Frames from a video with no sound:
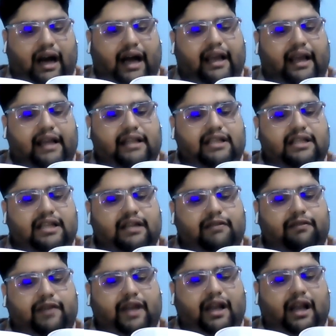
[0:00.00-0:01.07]
I can still
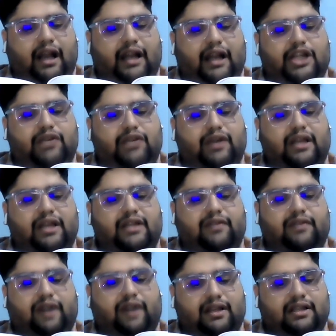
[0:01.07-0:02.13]
feel
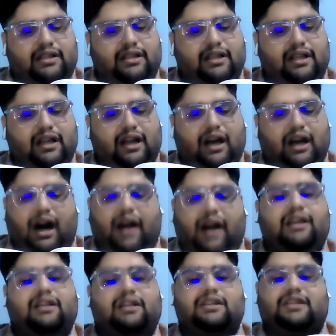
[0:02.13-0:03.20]
Laleshwari's works
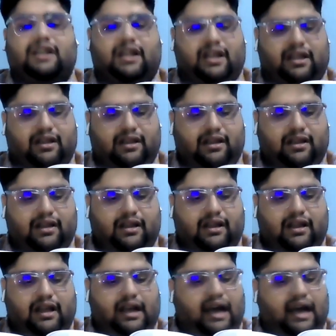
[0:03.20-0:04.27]
hugging the city.
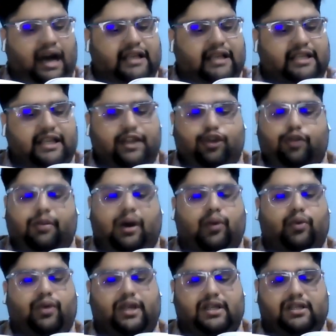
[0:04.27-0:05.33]
I see no
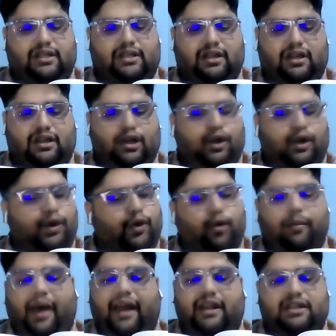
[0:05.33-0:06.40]
boundaries,
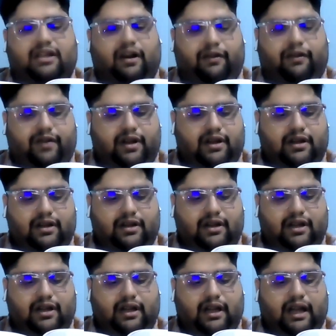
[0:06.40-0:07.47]
no man is cuffed.
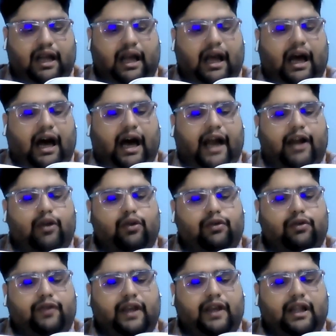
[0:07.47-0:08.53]
I
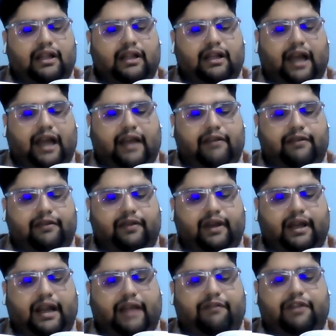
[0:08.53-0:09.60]
do feel the life
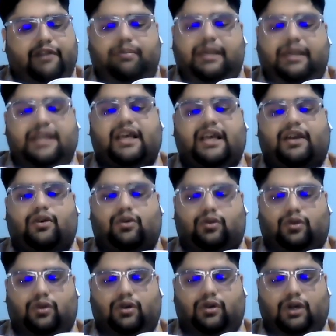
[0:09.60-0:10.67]
in every place I
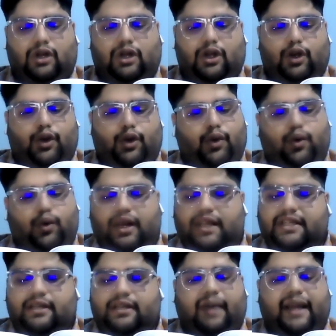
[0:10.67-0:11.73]
go. No
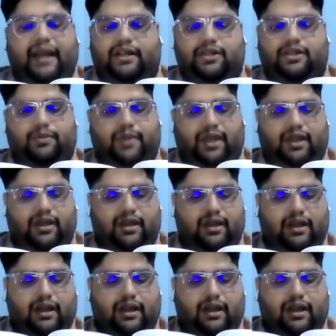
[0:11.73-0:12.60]
religion binds me.